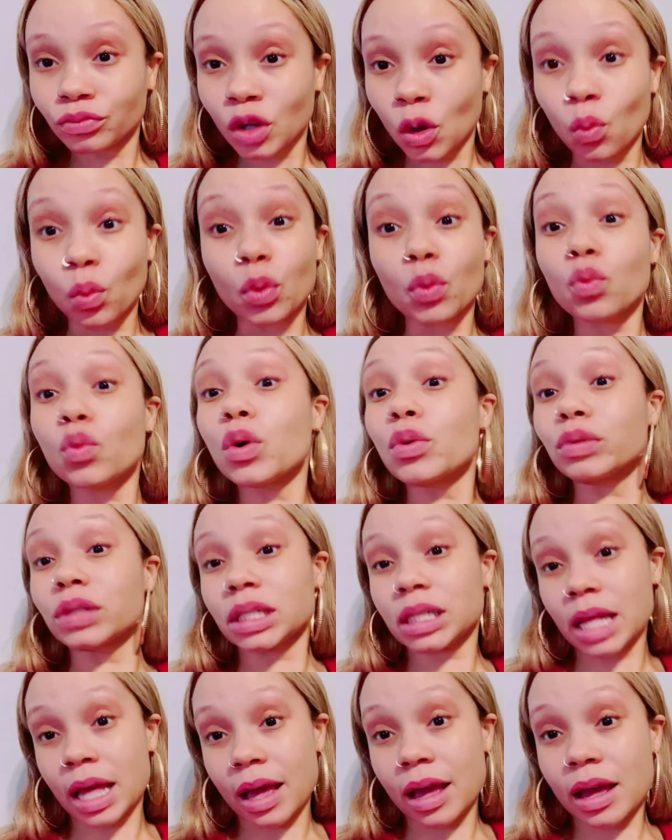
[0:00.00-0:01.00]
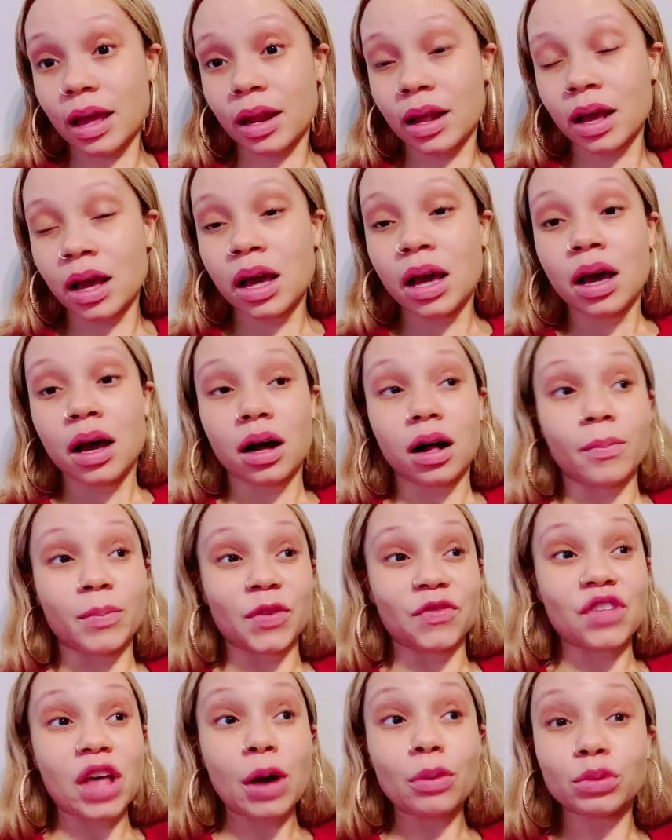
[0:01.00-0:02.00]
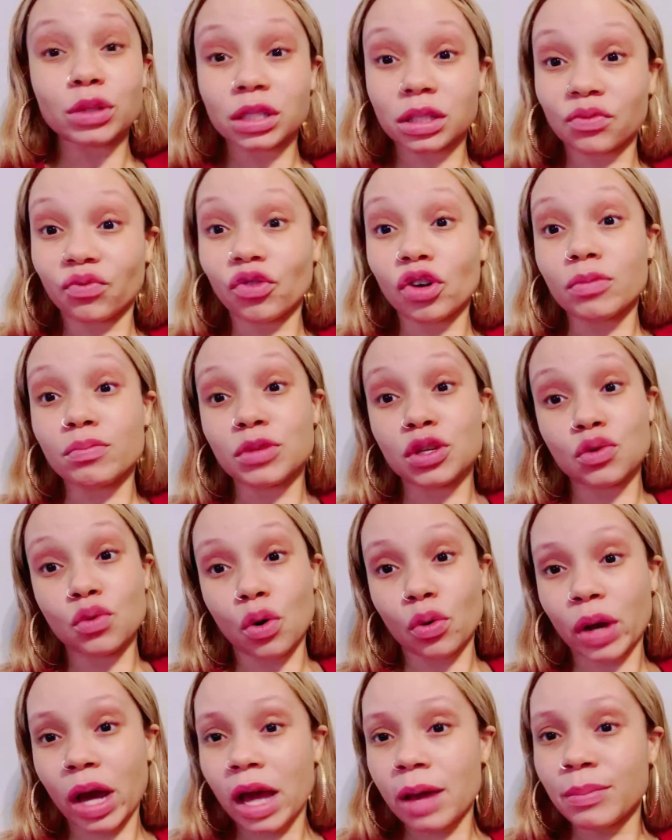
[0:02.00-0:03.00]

What, what was that? Um, if that was from you, okay.